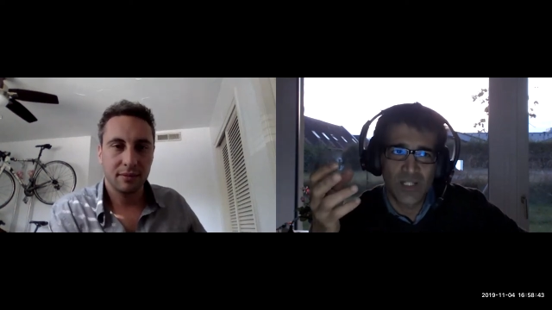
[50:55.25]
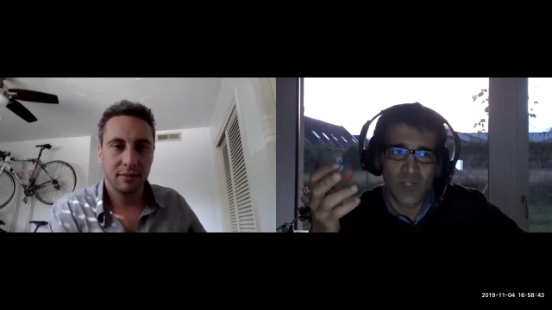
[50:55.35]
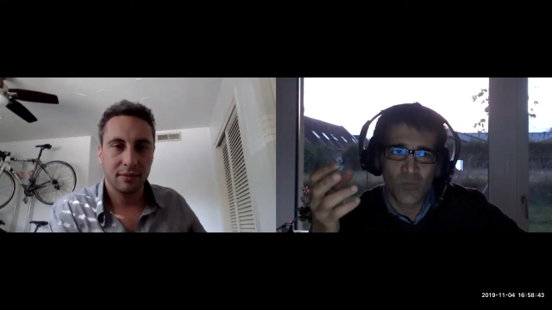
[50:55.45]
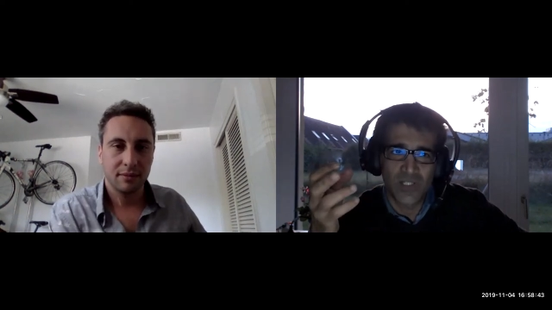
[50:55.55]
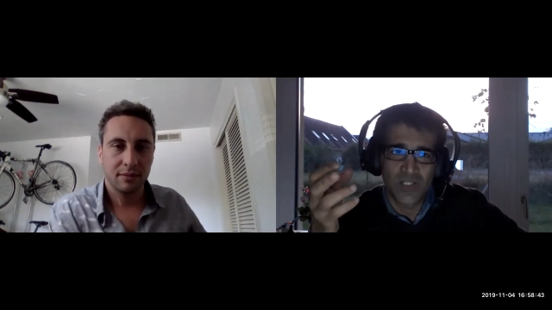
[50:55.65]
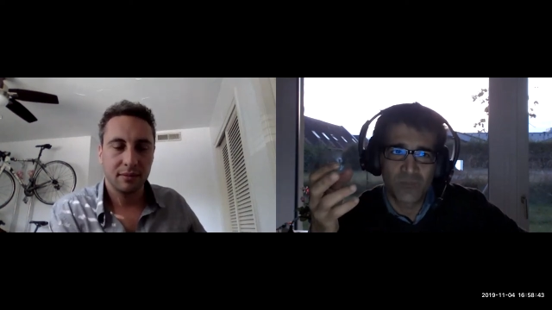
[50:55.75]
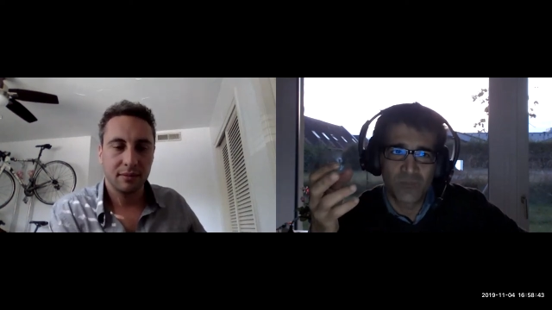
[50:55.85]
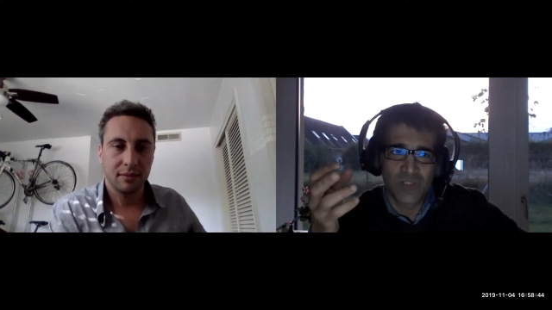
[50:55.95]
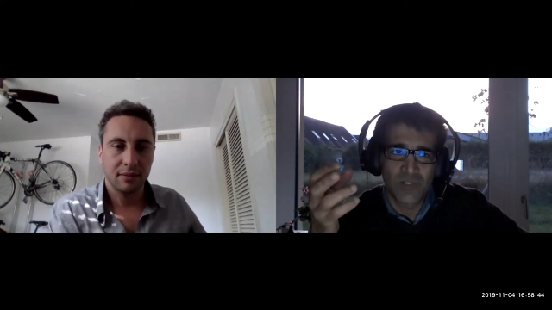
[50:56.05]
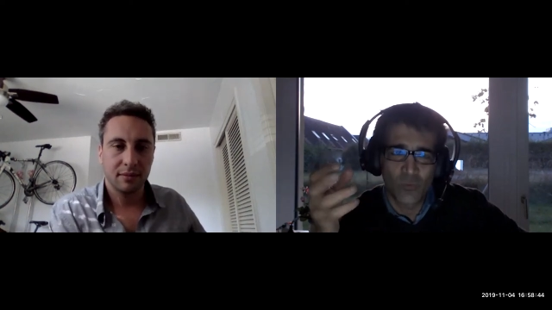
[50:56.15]
Speaker 1: uh, where
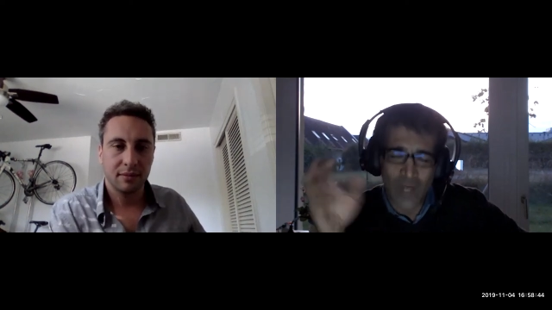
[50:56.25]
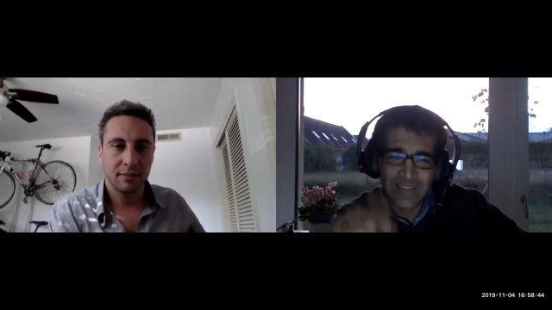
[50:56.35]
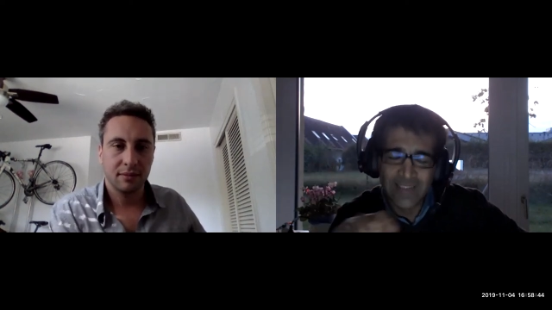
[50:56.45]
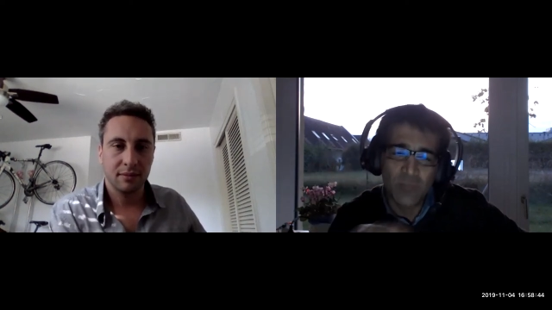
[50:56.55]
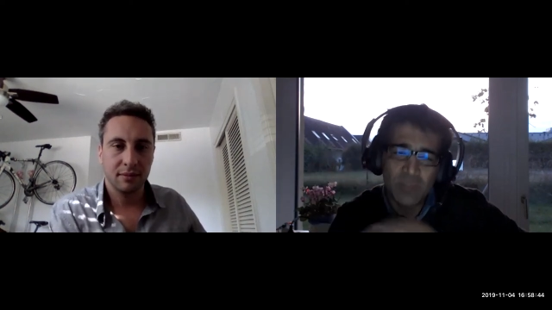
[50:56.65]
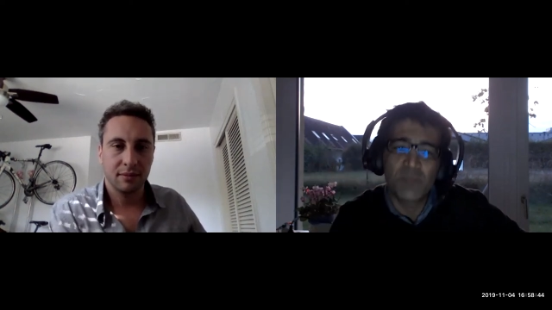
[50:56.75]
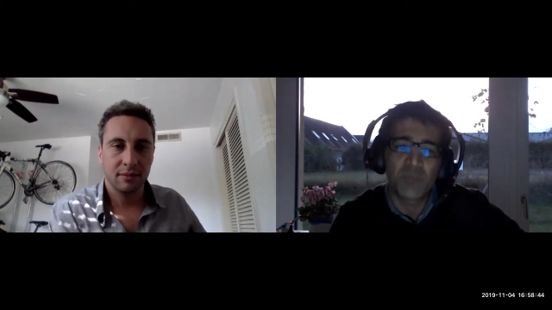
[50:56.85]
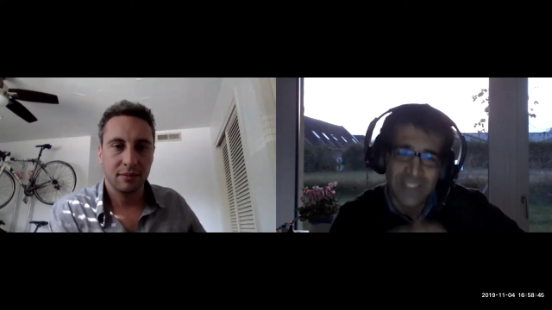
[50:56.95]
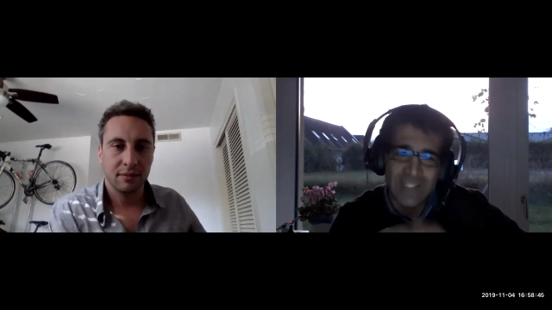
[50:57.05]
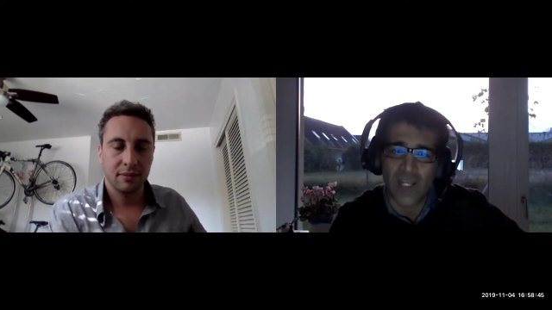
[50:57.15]
right now
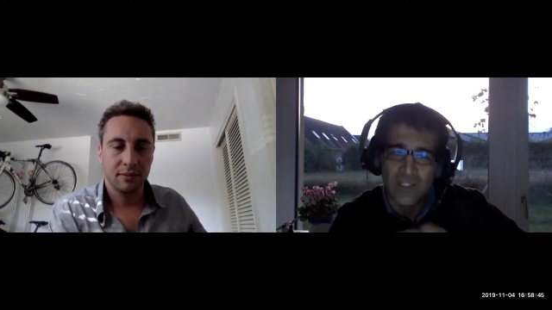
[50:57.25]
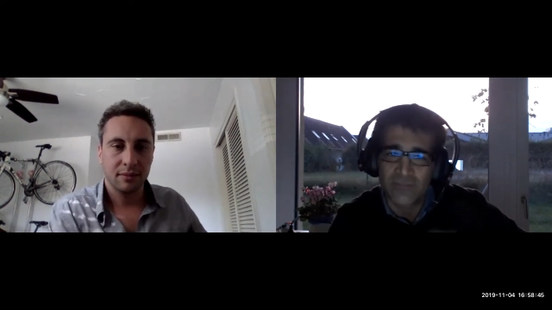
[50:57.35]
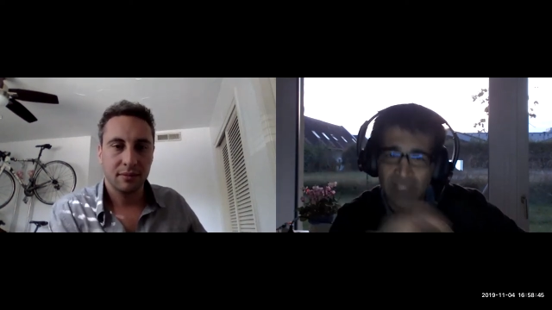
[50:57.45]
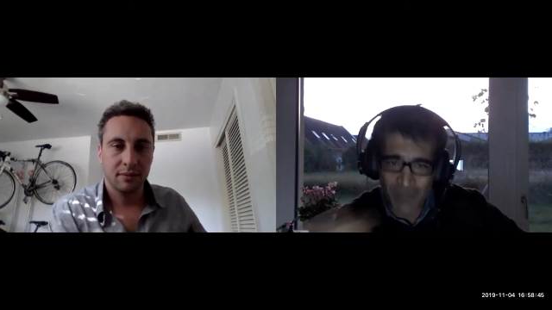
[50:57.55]
people cannot even